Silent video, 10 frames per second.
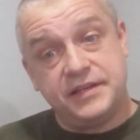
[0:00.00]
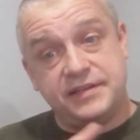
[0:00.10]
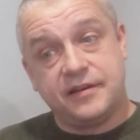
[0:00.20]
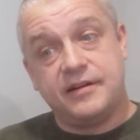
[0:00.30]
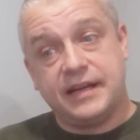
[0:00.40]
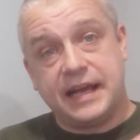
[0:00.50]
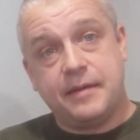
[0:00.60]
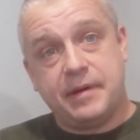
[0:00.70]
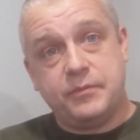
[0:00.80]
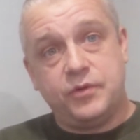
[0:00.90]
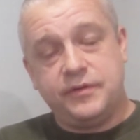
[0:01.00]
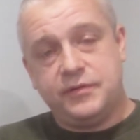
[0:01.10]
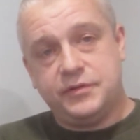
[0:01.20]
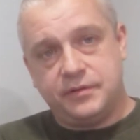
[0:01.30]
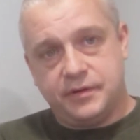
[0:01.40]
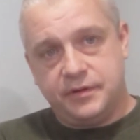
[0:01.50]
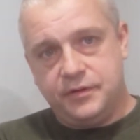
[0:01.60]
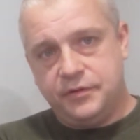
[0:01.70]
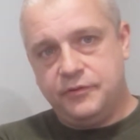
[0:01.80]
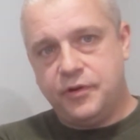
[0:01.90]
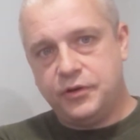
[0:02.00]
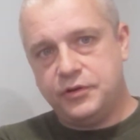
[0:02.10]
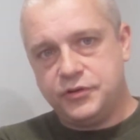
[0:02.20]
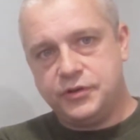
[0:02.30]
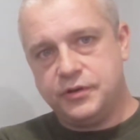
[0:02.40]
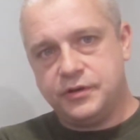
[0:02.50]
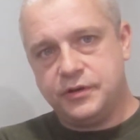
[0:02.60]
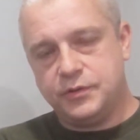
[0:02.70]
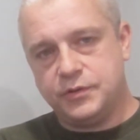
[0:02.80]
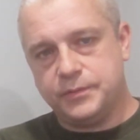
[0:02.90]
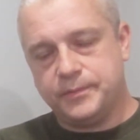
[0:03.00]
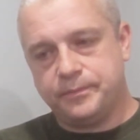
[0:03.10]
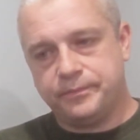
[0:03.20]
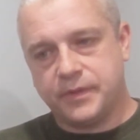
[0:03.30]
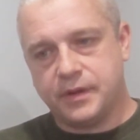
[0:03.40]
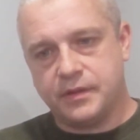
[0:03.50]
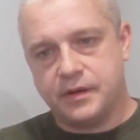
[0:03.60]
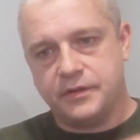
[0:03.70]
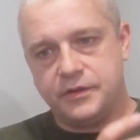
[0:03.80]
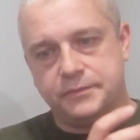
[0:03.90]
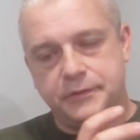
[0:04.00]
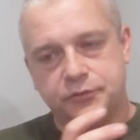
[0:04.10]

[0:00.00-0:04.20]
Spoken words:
you started to get a bit more of the rounded sugar notes, the